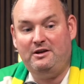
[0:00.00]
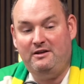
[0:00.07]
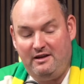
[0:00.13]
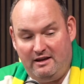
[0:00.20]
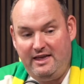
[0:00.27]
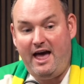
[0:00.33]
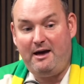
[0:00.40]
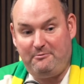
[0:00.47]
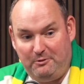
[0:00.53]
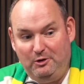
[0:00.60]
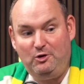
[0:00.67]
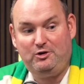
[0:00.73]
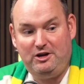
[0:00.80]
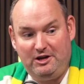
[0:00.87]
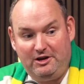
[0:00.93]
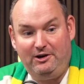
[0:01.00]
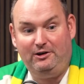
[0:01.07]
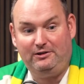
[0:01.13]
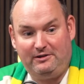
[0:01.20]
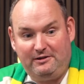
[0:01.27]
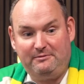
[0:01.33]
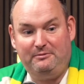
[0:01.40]
yeah, we're looking
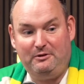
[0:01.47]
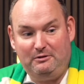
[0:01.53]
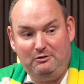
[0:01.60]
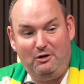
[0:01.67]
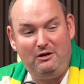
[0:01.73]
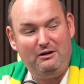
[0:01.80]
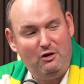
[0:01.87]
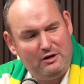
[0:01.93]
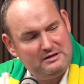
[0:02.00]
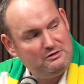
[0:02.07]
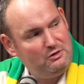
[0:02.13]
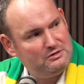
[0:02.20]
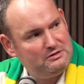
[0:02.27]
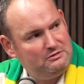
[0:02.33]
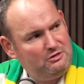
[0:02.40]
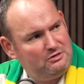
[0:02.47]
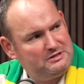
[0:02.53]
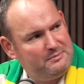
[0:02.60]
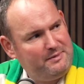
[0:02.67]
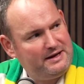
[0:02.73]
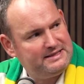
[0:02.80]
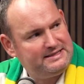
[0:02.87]
good. Looks
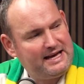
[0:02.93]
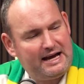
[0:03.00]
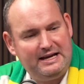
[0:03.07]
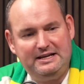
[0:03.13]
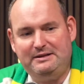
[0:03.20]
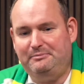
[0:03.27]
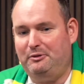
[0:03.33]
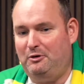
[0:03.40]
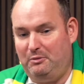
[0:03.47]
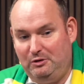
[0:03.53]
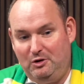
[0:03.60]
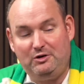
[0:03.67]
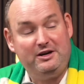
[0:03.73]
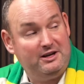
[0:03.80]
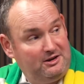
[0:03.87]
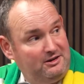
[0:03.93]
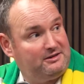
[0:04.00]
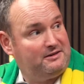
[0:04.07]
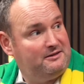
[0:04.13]
a bit tired, but we're looking good.